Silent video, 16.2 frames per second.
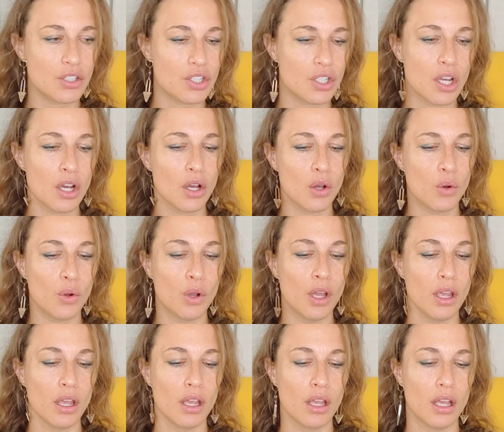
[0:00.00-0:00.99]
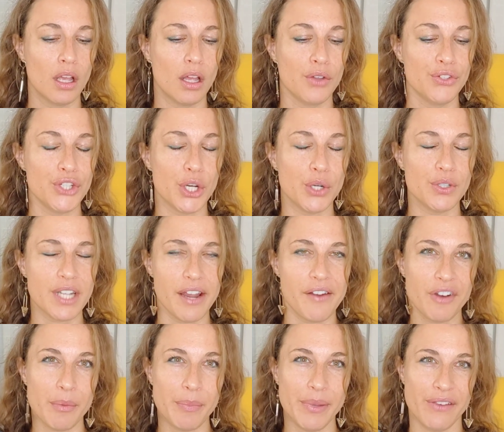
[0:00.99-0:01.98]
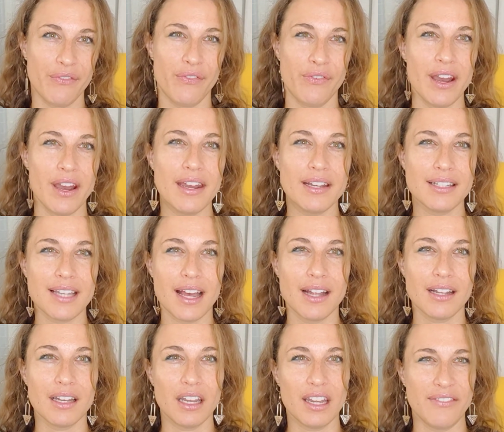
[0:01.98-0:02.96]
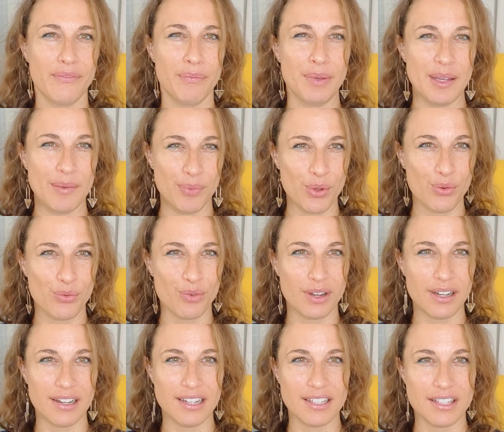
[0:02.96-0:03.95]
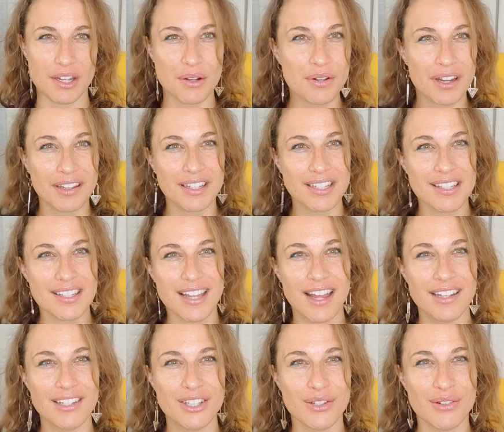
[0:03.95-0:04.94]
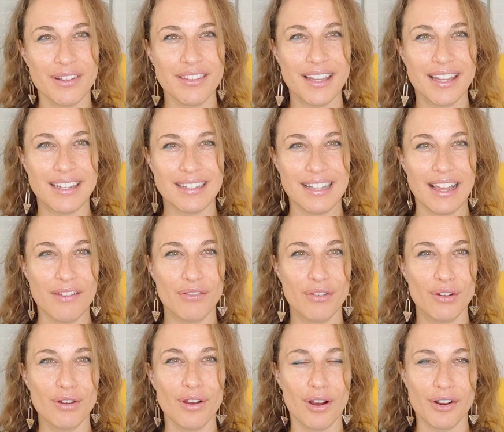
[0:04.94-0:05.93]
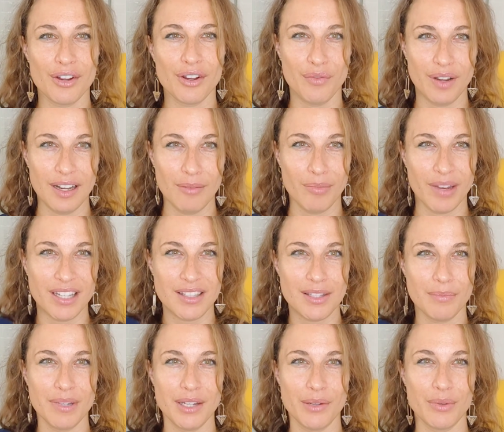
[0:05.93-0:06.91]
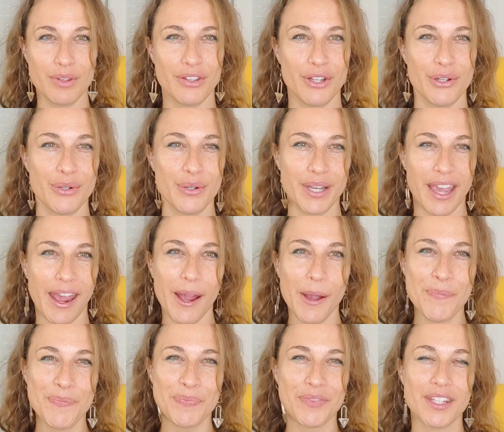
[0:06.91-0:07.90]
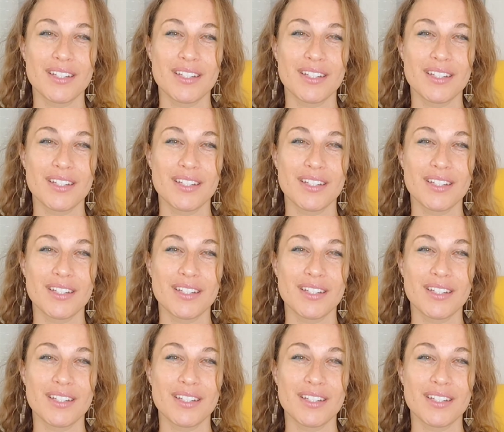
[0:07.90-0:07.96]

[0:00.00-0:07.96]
So don't ever be afraid that if people really don't understand you on that level, are they really meant to be with you, okay?